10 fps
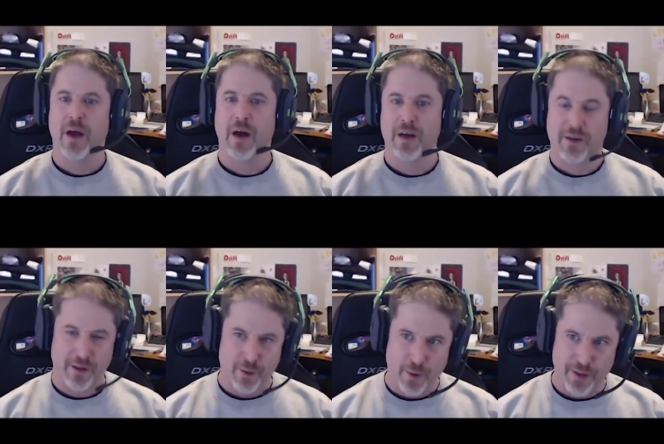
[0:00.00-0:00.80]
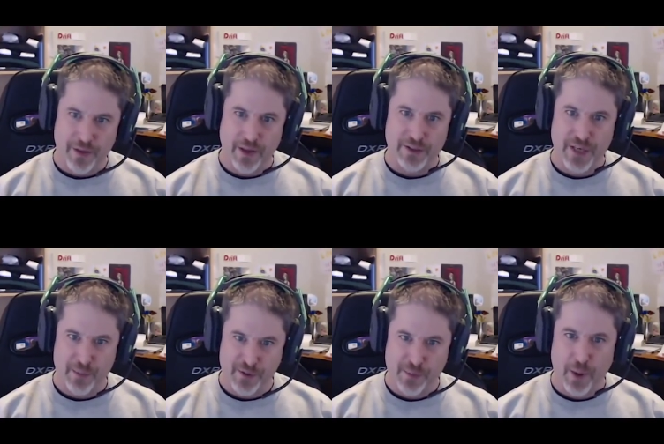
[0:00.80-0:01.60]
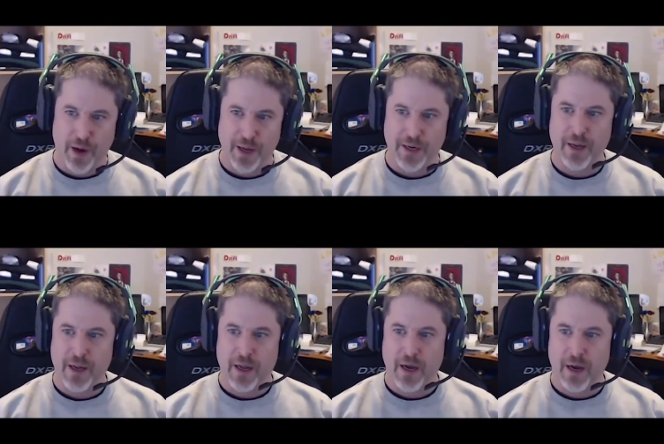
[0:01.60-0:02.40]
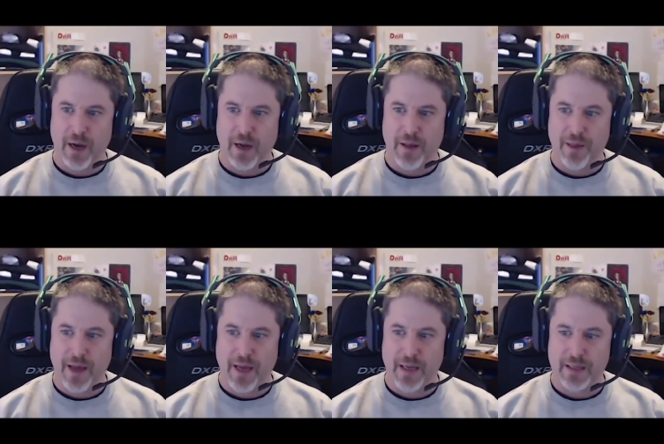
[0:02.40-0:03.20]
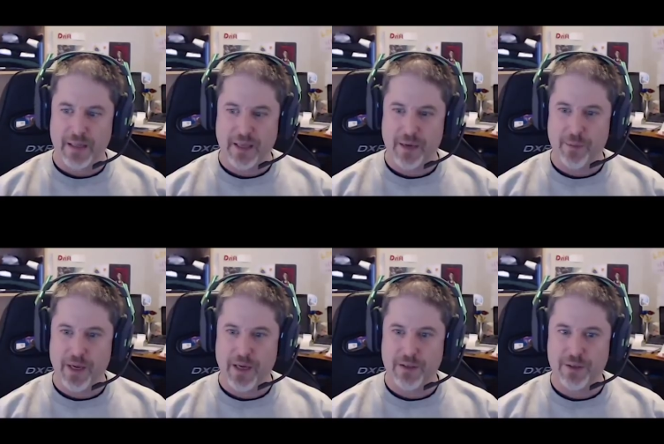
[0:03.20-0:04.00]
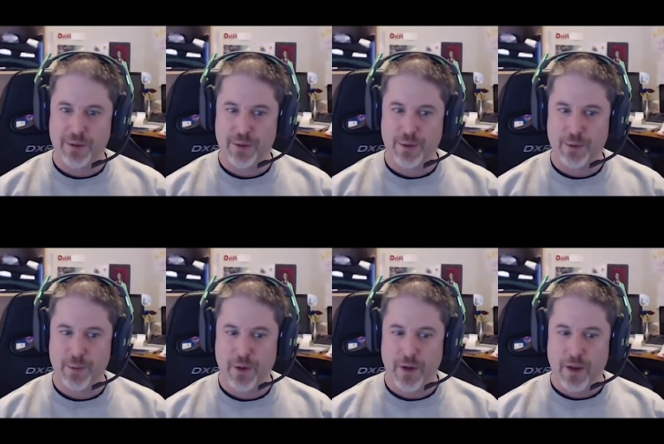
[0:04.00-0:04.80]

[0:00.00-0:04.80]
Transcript: uh, another with uh, James Spahn uh, that led me to